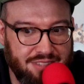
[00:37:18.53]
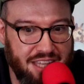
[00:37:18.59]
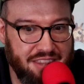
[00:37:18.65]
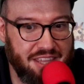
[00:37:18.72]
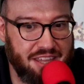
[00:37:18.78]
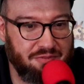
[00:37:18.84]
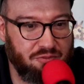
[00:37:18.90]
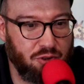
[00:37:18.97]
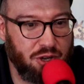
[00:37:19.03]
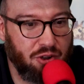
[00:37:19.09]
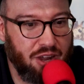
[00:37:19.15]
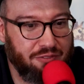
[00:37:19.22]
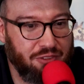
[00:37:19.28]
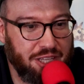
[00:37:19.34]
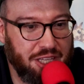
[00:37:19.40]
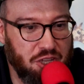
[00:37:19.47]
And then we don't
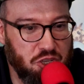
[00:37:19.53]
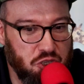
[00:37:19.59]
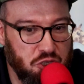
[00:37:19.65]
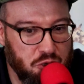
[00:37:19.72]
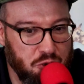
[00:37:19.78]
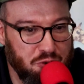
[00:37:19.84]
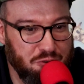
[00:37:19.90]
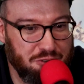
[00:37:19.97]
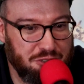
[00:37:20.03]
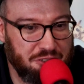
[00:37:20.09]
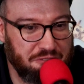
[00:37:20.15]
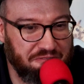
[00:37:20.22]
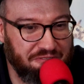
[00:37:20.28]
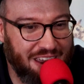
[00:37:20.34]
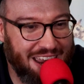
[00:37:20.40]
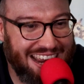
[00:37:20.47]
have like a used
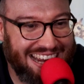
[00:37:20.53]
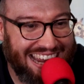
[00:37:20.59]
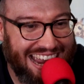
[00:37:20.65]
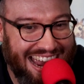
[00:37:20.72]
fake